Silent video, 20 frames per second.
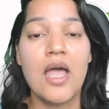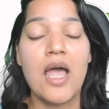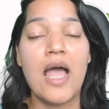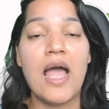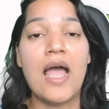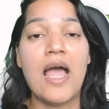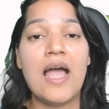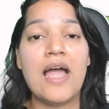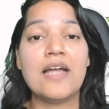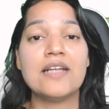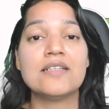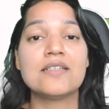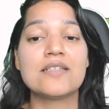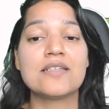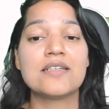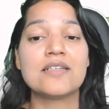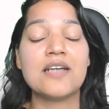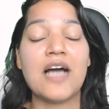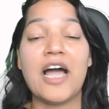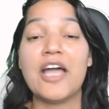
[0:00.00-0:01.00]
And
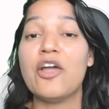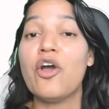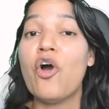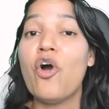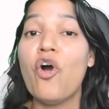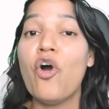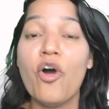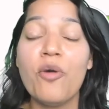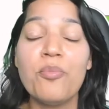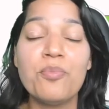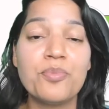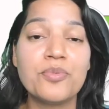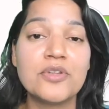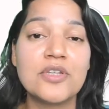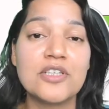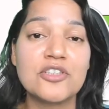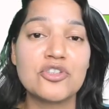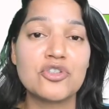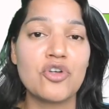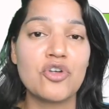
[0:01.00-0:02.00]
I hope
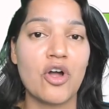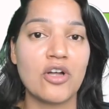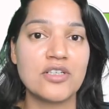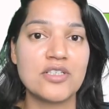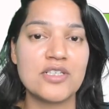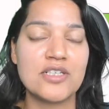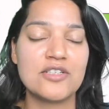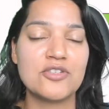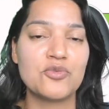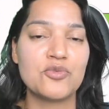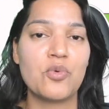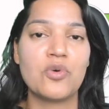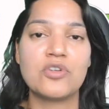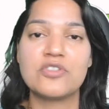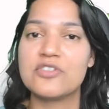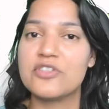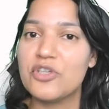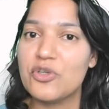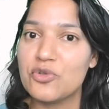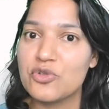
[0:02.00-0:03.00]
this content
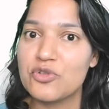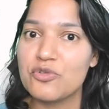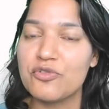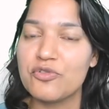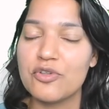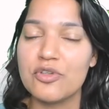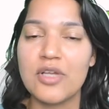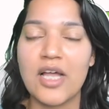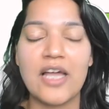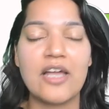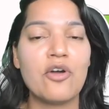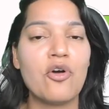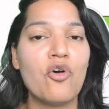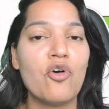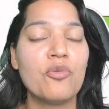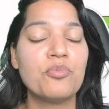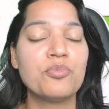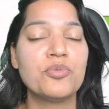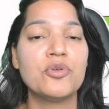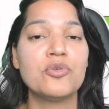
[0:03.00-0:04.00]
was useful. I
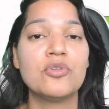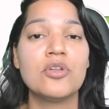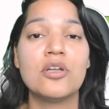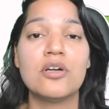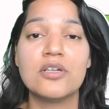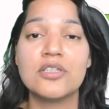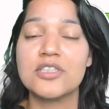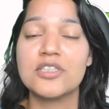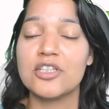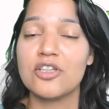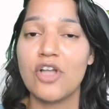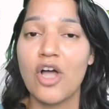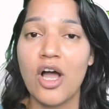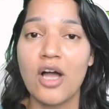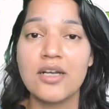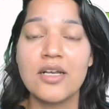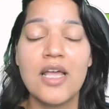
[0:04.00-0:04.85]
hope you learned a lot.